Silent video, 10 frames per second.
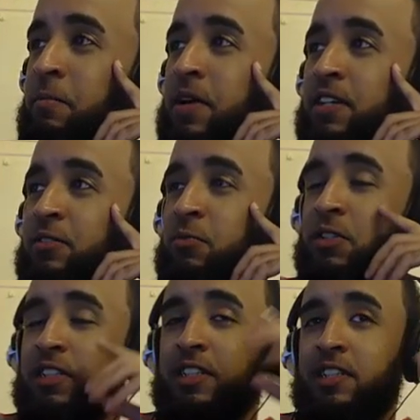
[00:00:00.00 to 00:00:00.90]
Best
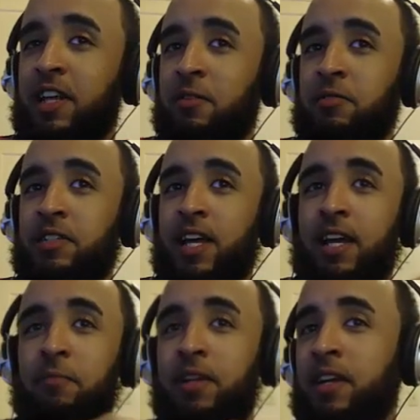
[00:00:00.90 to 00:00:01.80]
wishes, there was
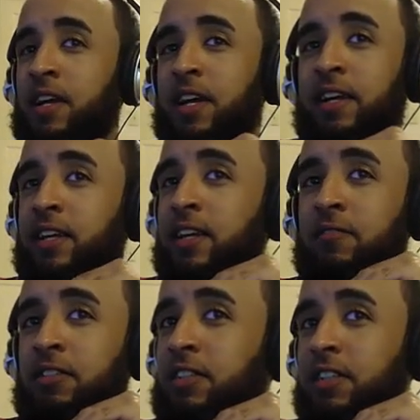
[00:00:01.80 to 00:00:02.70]
hate, but I ain't
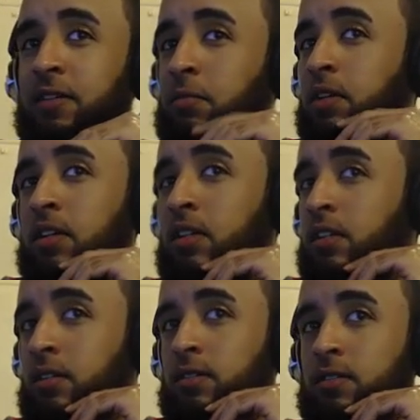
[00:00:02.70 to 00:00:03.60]
give a shit,
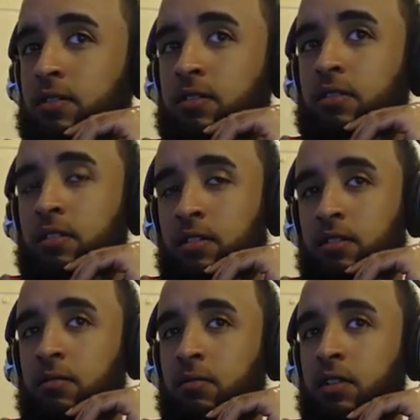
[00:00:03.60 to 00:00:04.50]
man.
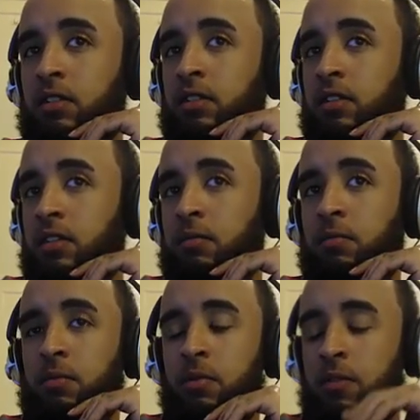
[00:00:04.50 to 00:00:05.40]
Real shit,
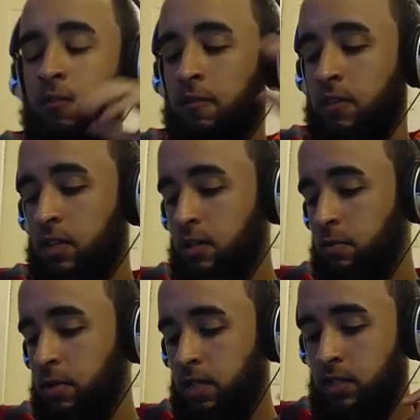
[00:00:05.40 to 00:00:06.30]

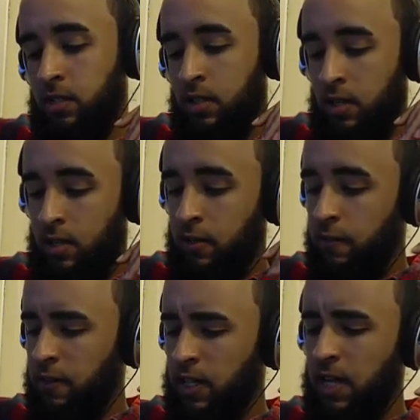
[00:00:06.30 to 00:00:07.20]
motherfucking pitching.
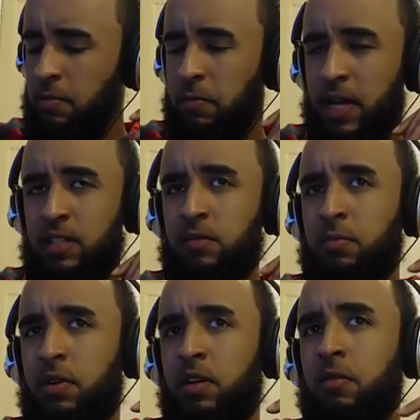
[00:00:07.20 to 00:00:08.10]
Feel like
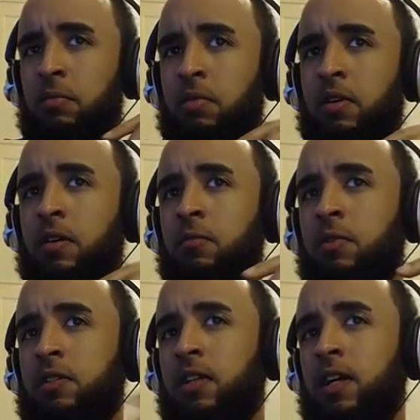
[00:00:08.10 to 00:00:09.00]
baseball, bro.
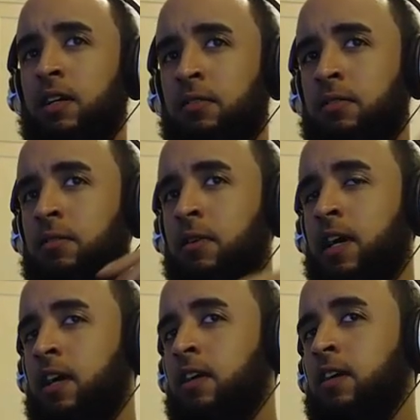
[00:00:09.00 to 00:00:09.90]
Was like, hey,
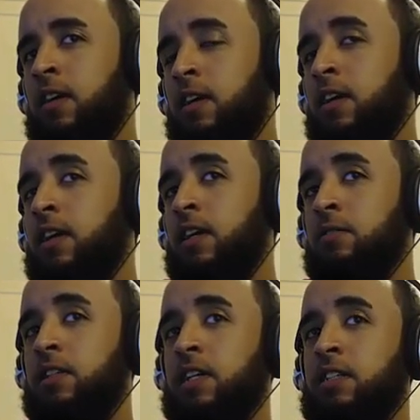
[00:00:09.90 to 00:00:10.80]

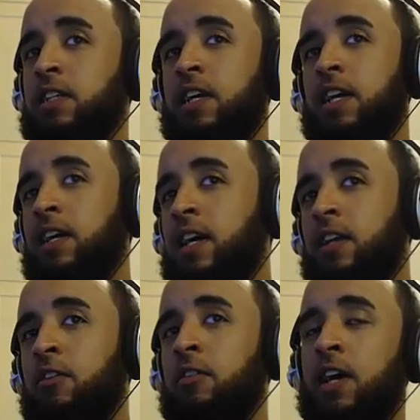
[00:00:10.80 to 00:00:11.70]
NJG ain't got
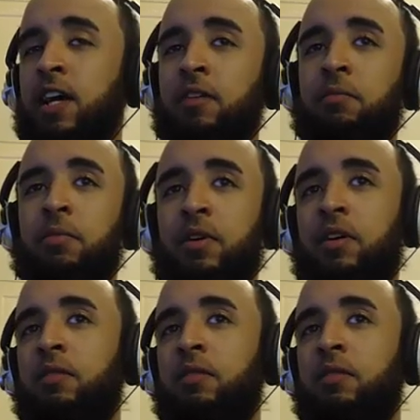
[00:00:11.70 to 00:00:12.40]
no hate, bro.